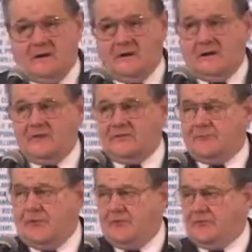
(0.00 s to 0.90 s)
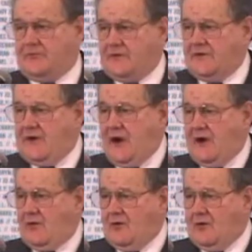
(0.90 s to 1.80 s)
I suppose
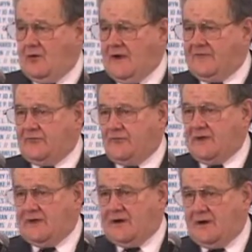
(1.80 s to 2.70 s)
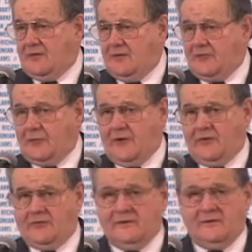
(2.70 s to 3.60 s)
now will go after me now,
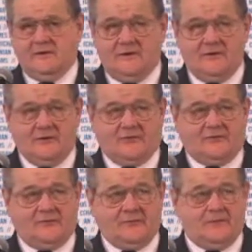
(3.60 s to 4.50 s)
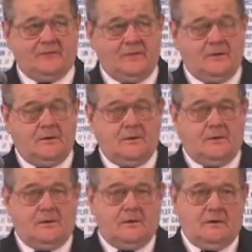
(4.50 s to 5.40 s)
withdraw their endorsement.
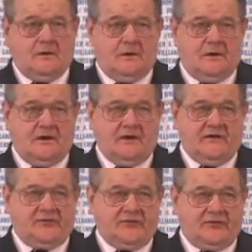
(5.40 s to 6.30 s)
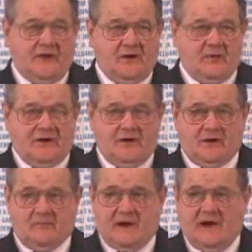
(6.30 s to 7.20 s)
Ladies and gentlemen,
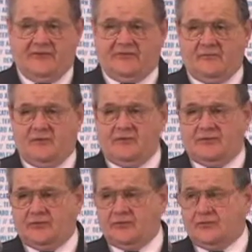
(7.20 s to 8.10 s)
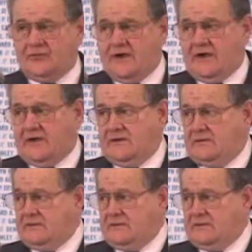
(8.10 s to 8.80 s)
I submit to you today